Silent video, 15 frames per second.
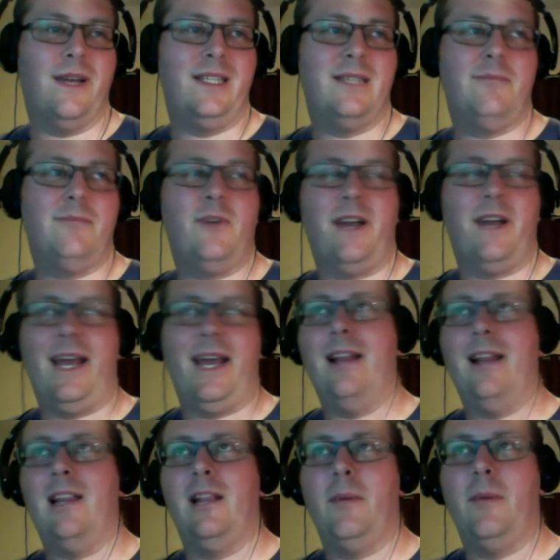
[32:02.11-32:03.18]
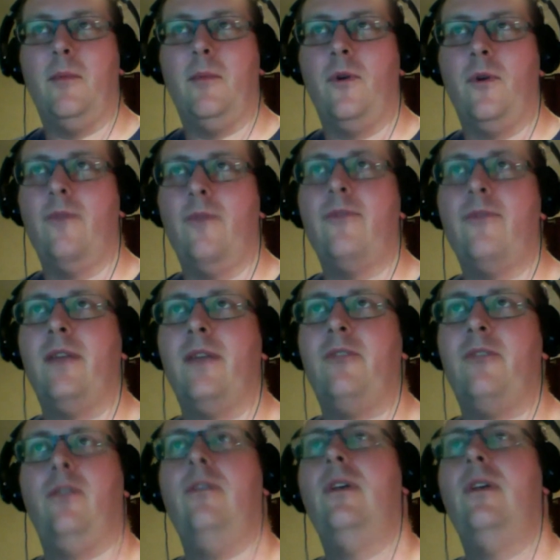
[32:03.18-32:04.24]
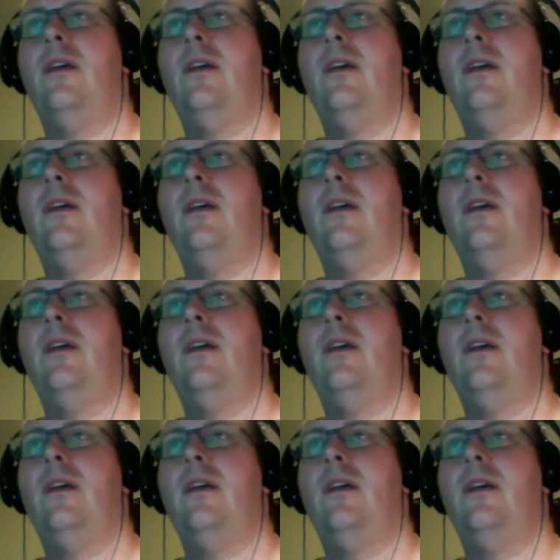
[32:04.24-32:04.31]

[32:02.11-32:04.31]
spread out a little bit more in front of you,